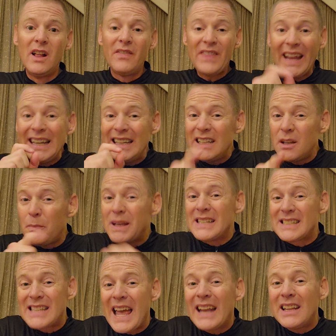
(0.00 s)
They need to be
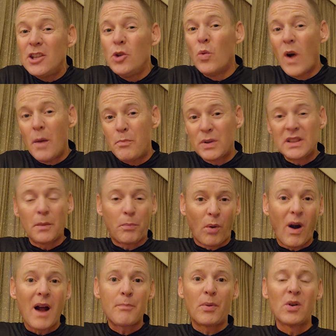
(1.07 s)
setting you up with the
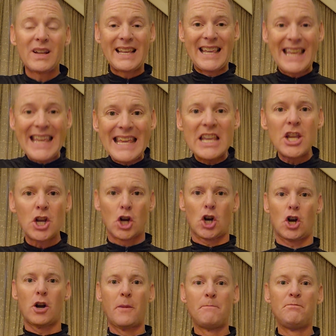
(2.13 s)
proper
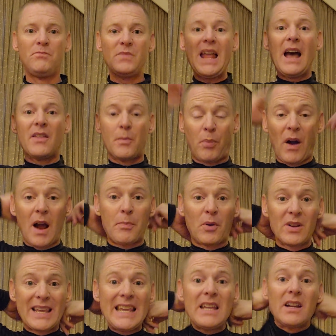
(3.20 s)
gear. Now, the proper
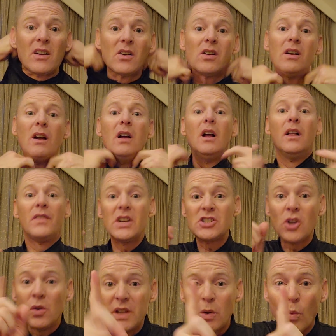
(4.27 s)
gear, there's
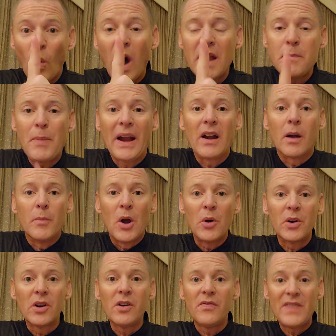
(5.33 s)
only one
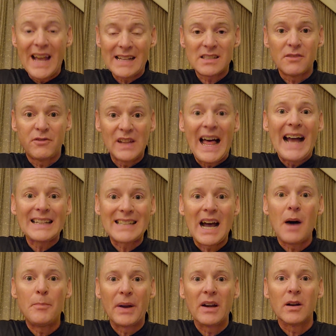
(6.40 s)
paramotor. That's a flat
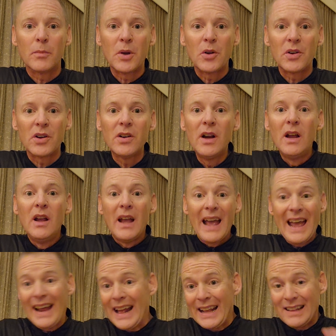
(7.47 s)
top paramotor,
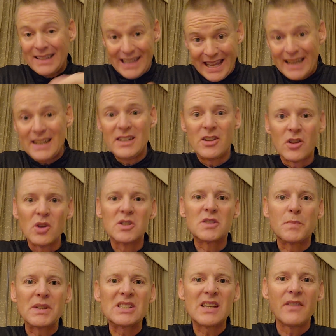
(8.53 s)
and I get into those
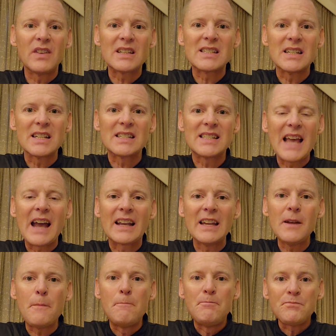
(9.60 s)
specifics in a
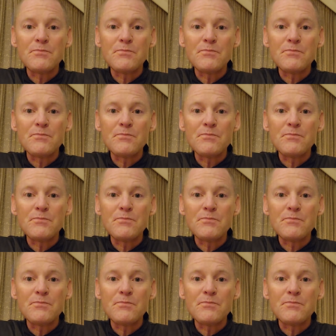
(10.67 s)
second.